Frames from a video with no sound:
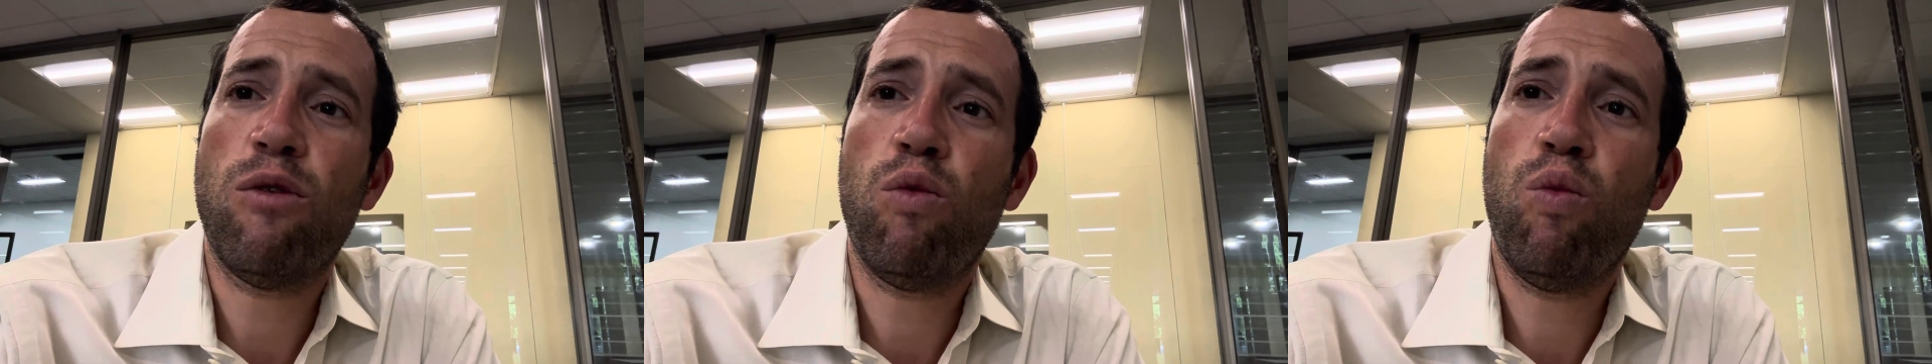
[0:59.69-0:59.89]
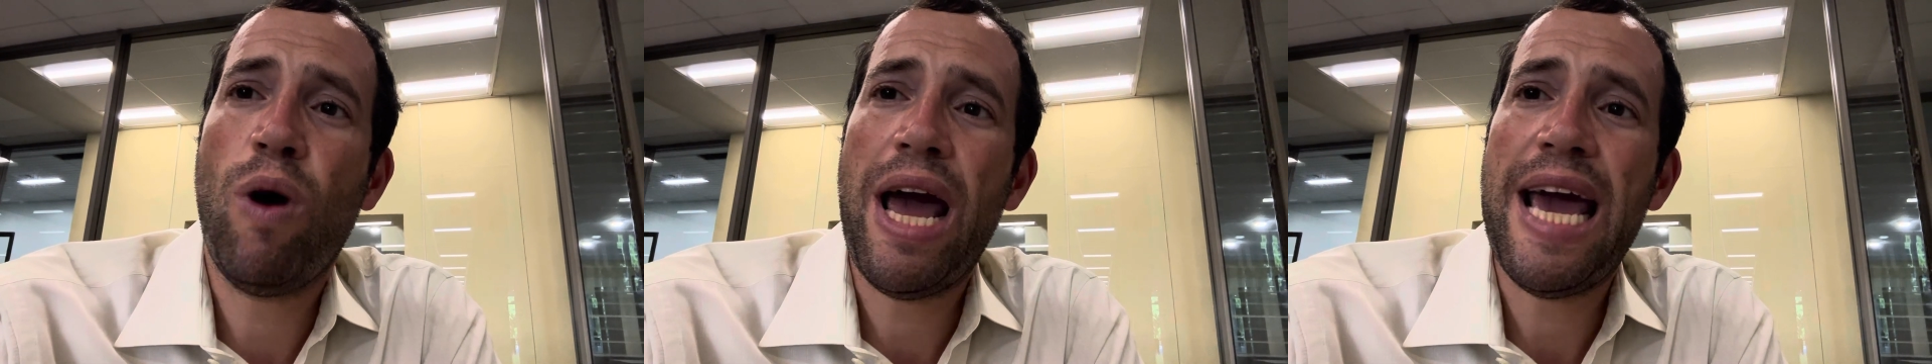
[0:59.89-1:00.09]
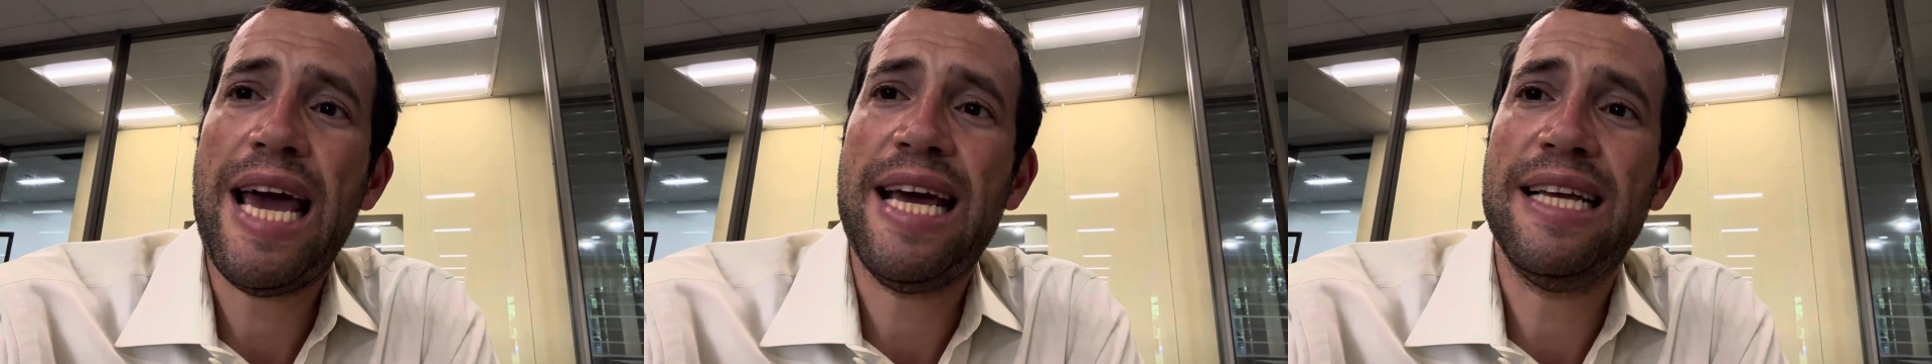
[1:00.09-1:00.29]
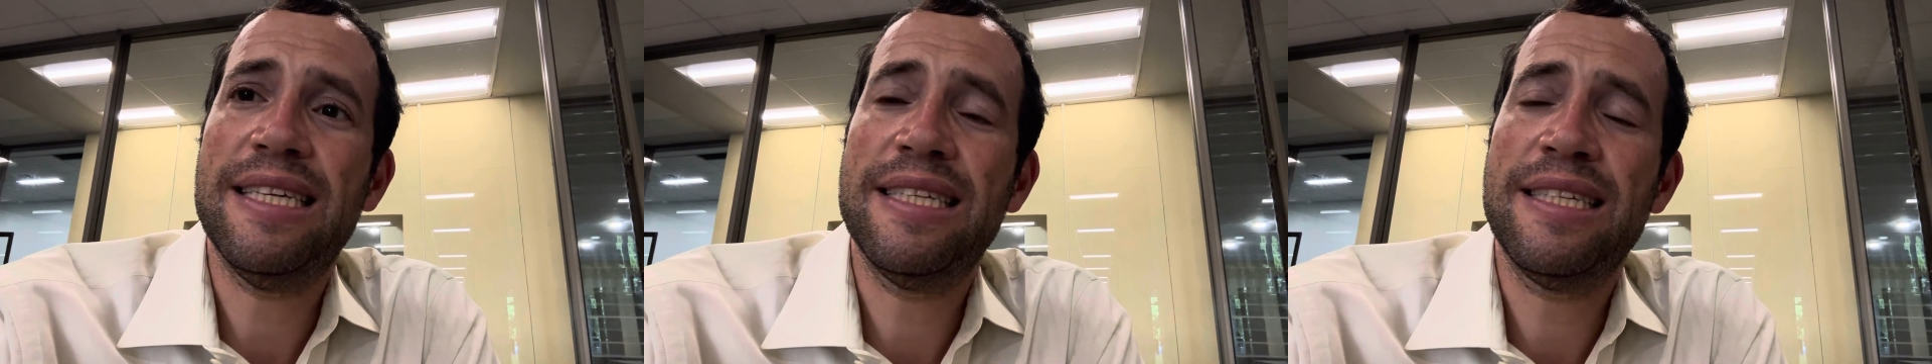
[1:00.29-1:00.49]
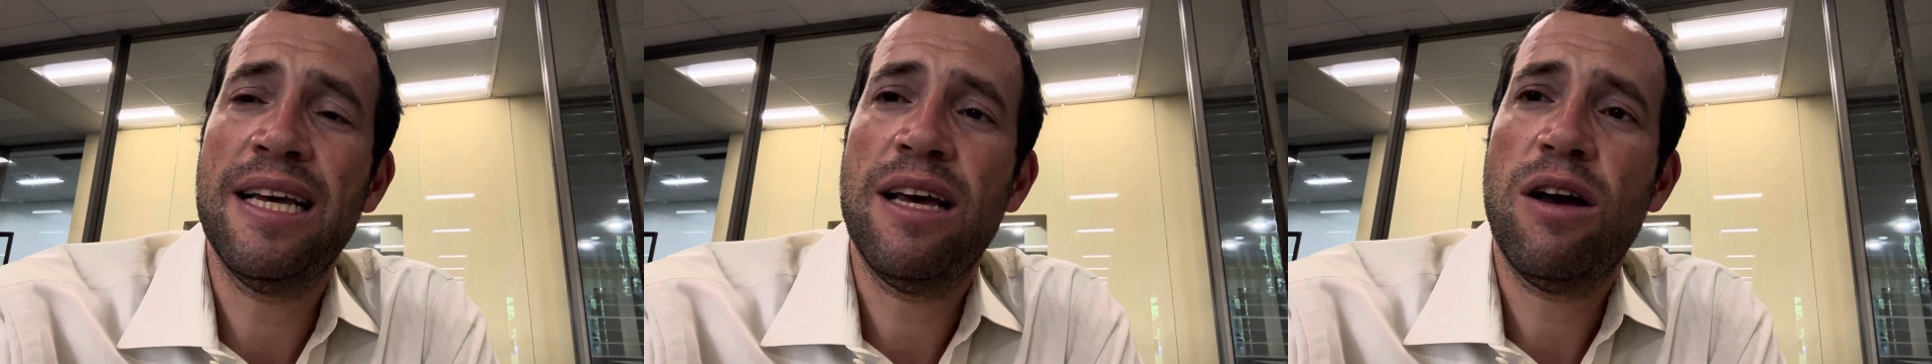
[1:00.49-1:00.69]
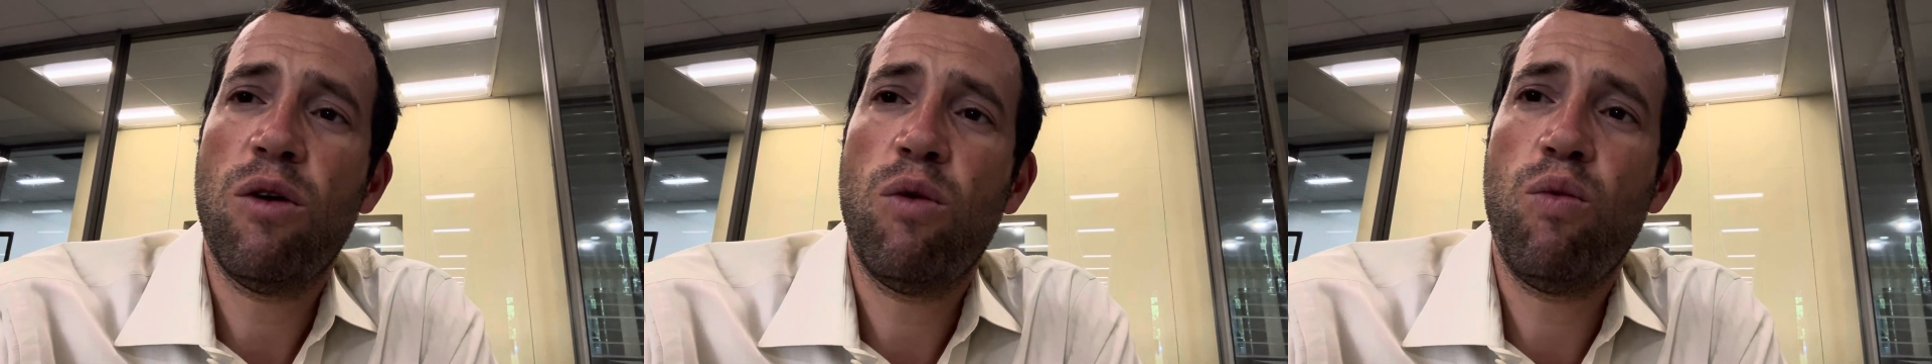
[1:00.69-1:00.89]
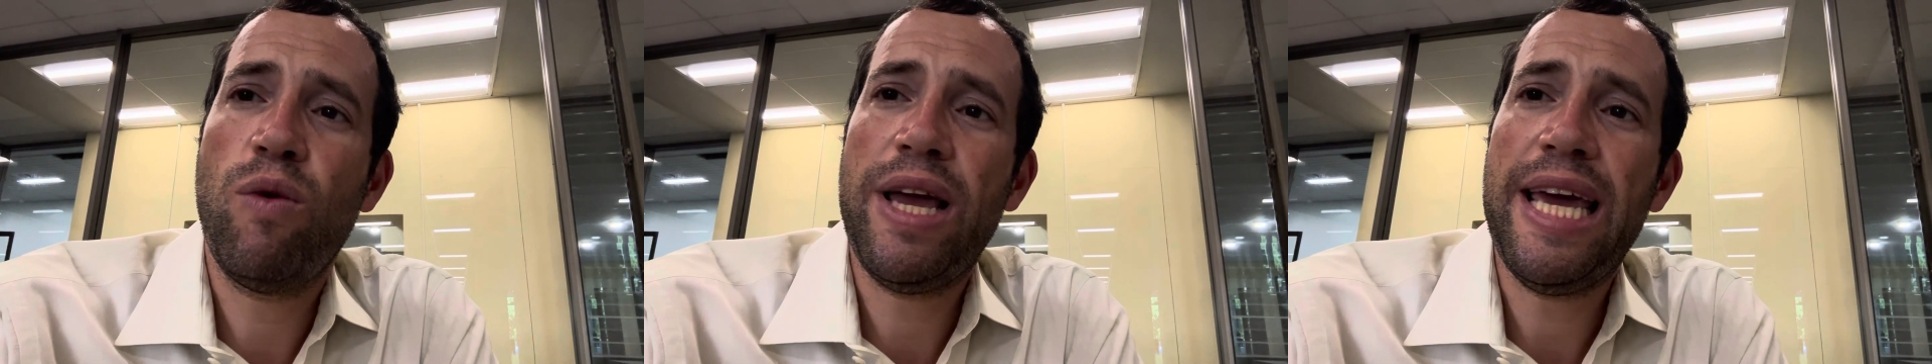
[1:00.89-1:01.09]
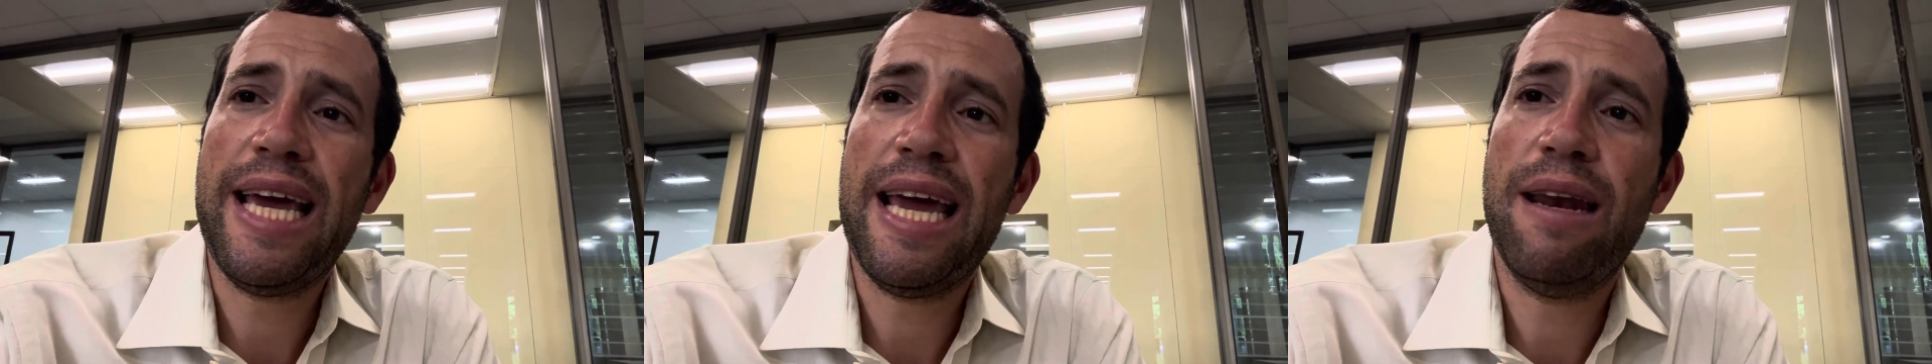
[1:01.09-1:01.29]
ways
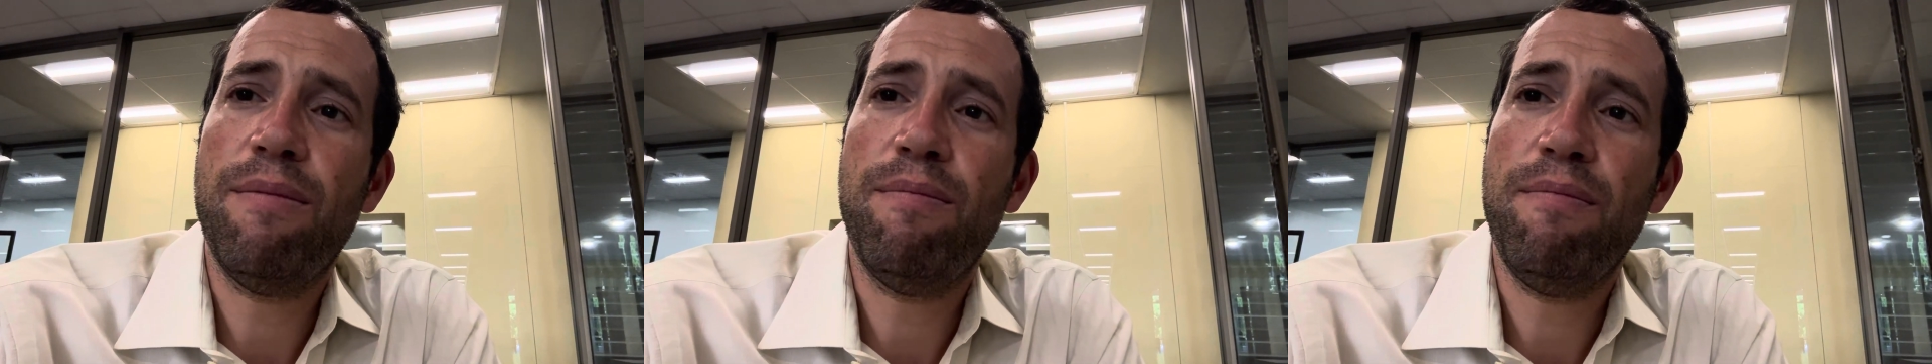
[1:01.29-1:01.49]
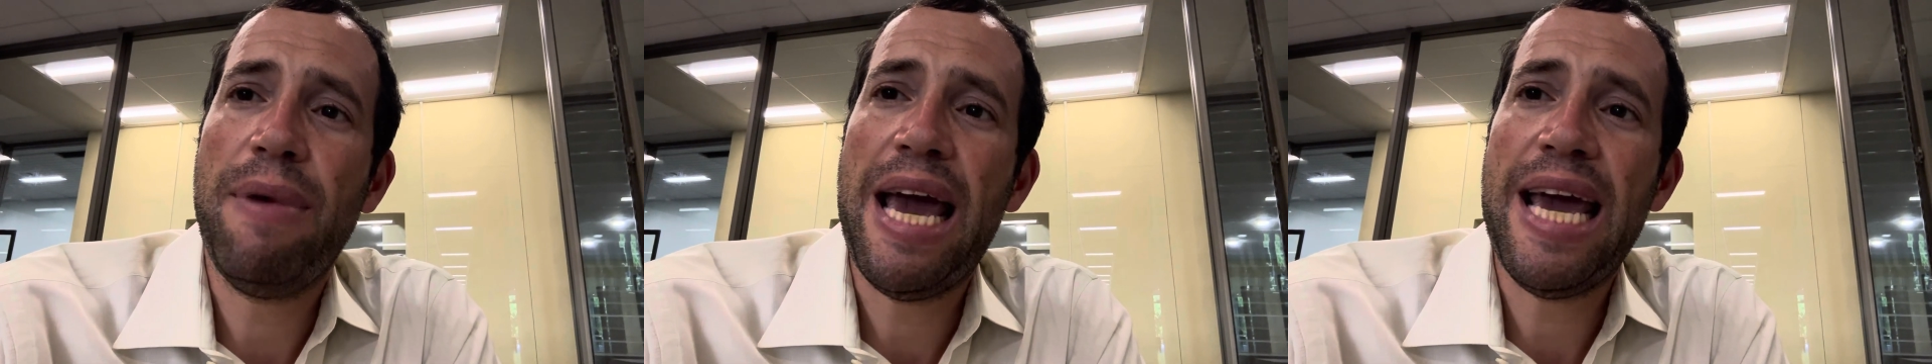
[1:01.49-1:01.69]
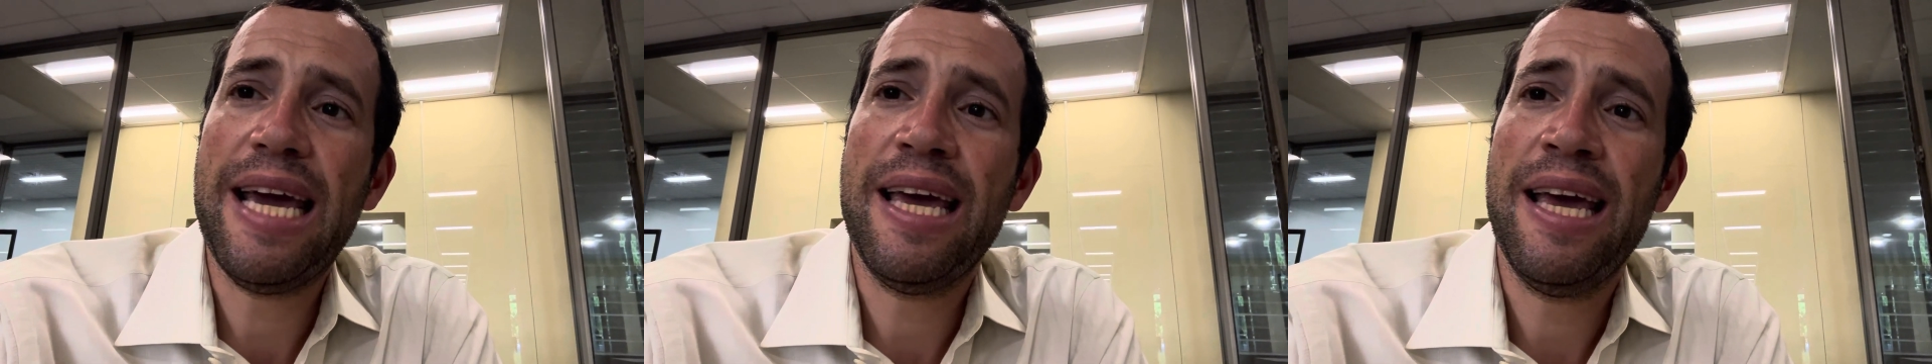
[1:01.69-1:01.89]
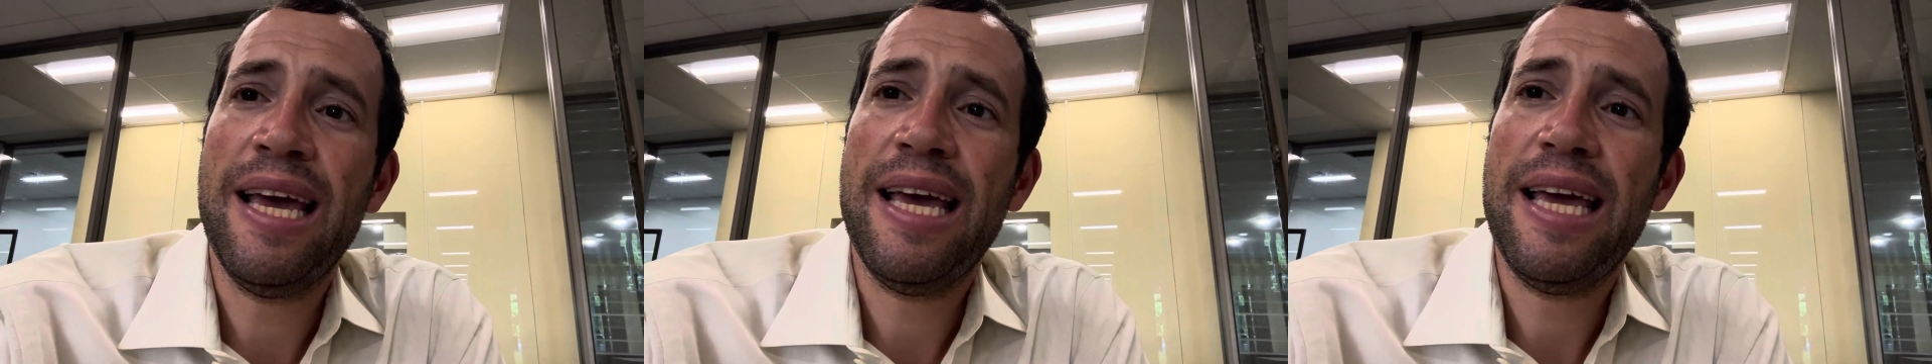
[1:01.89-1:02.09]
we can make